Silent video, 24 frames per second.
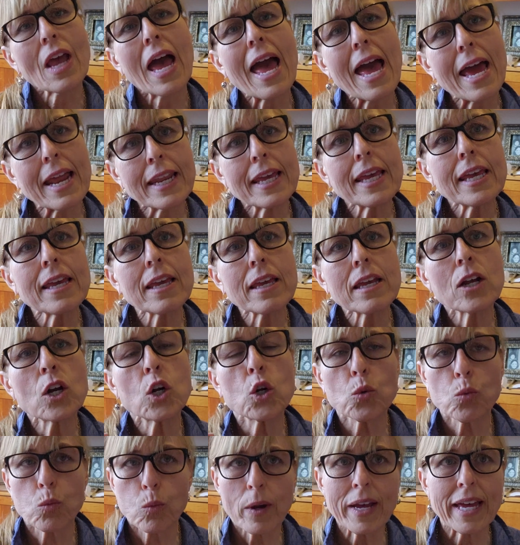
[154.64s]
any
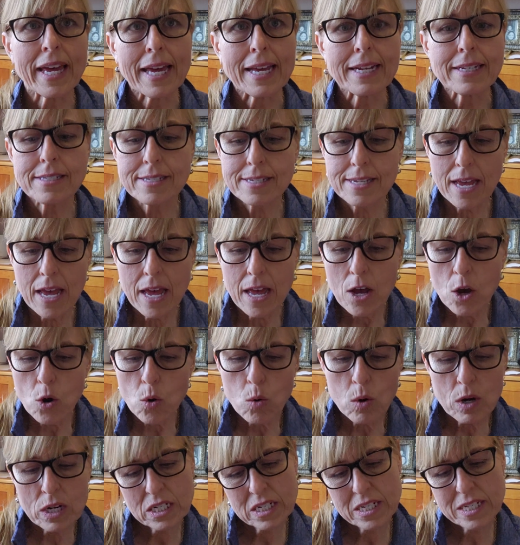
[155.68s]
grit
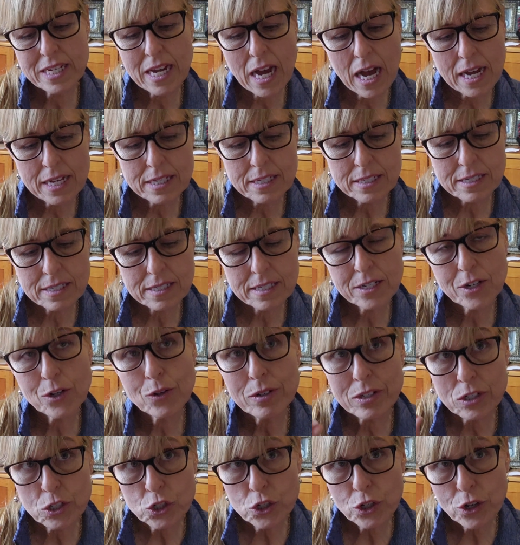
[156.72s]
or dust
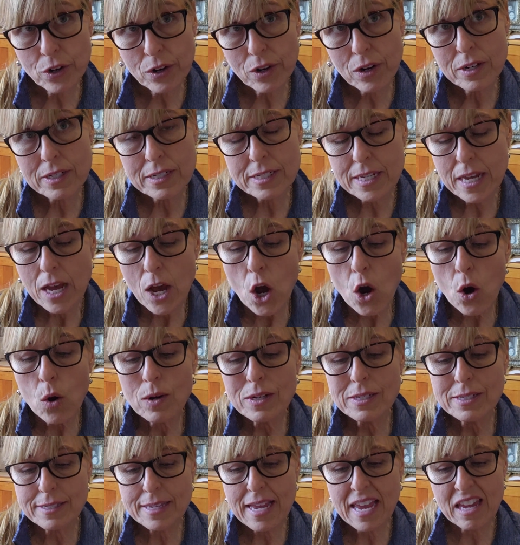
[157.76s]
or dirt or
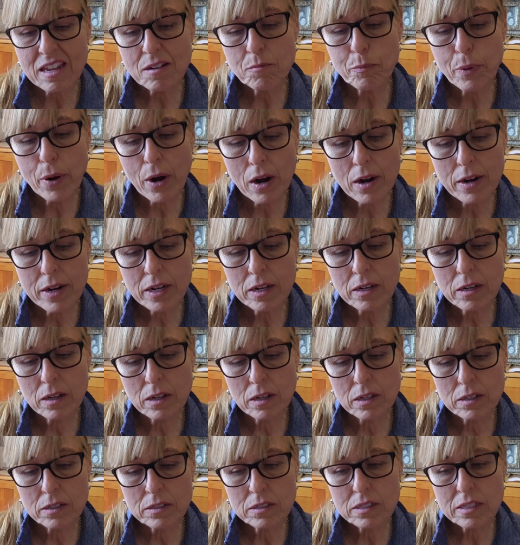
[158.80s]
sand
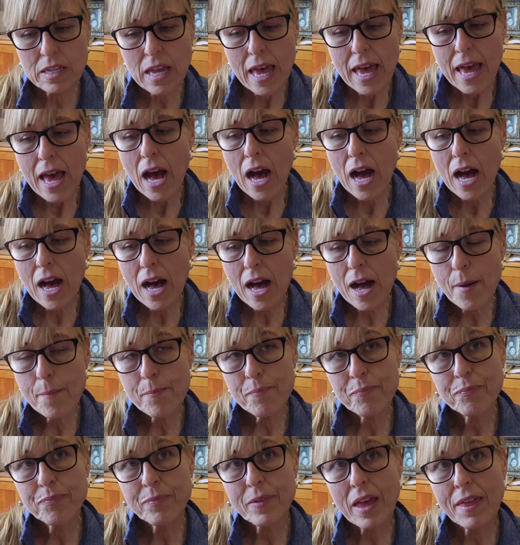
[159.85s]
particles
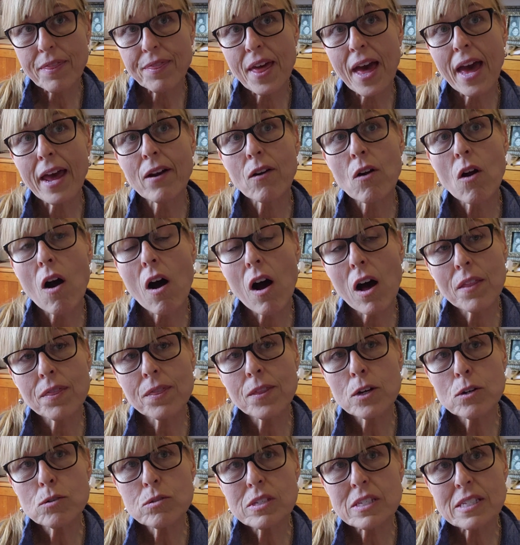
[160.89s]
that are on
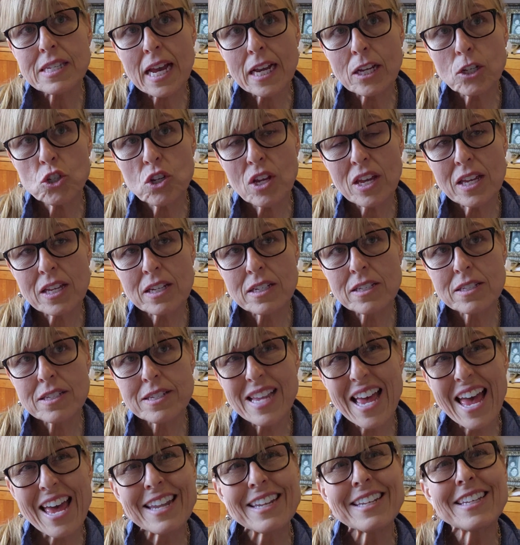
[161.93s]
those sections
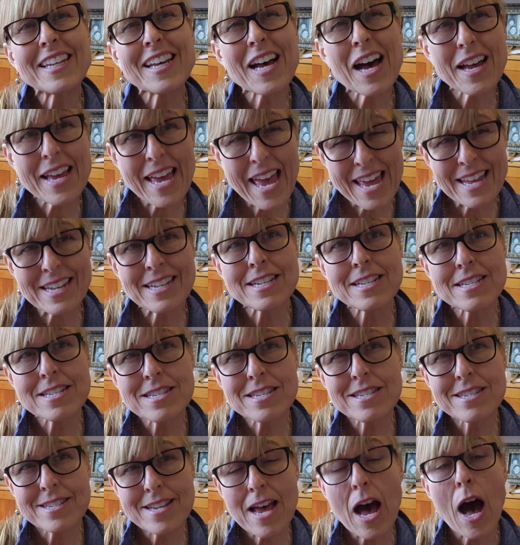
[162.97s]

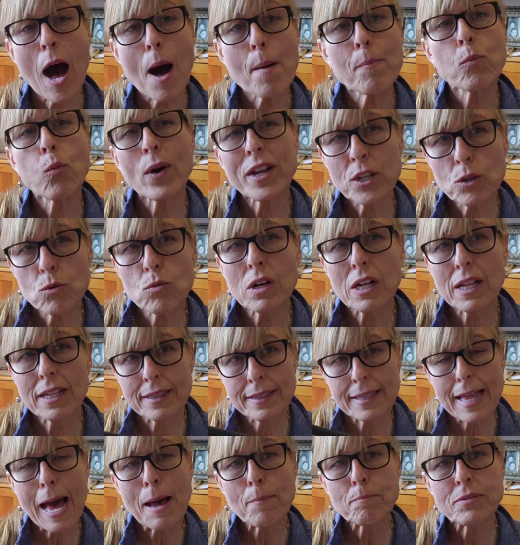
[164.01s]
ends up, when you
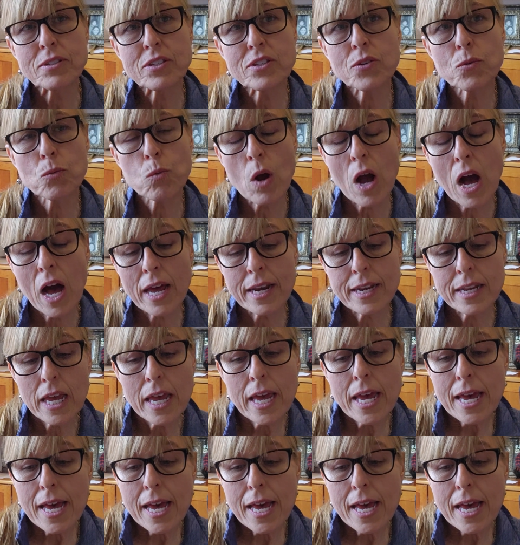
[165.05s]
collapse the rod,